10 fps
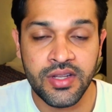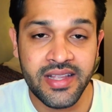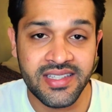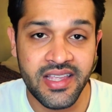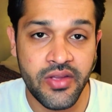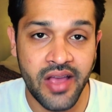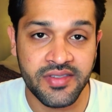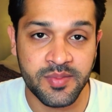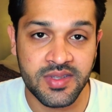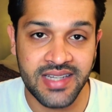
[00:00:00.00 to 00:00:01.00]
let's say you have
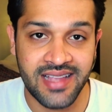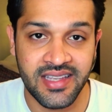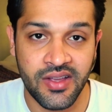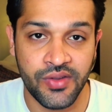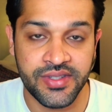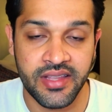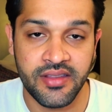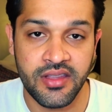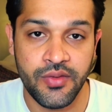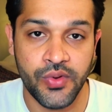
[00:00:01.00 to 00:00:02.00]
some static content
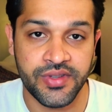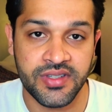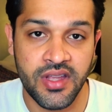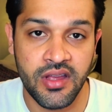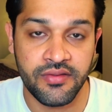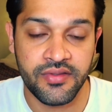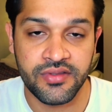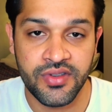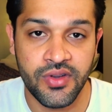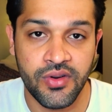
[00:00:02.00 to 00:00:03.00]
that you want to serve
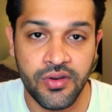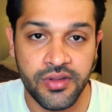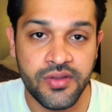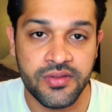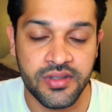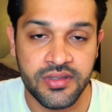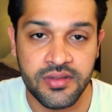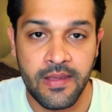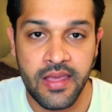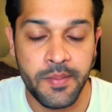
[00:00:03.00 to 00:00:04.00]
to your
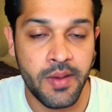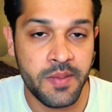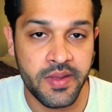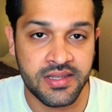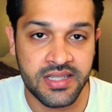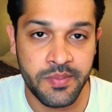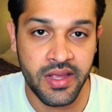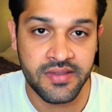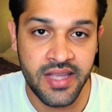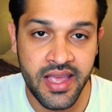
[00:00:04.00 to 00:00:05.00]
users. It might be a snippet
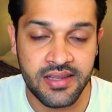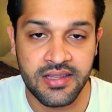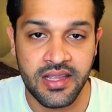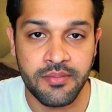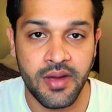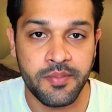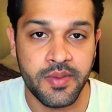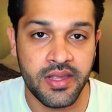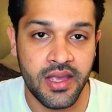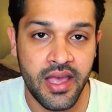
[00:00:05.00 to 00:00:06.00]
of text, it might
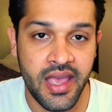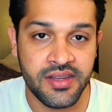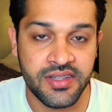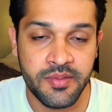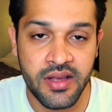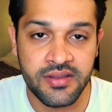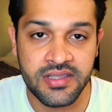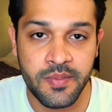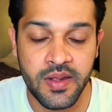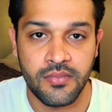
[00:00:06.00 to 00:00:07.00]
be a HTML
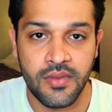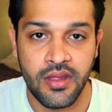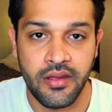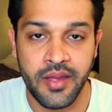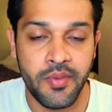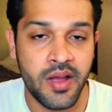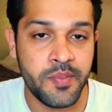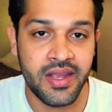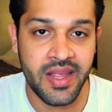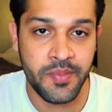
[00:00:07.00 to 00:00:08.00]
snippet, it might
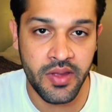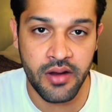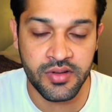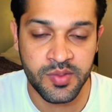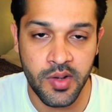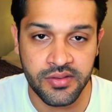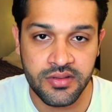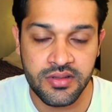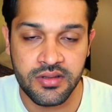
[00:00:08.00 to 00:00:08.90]
be an API response.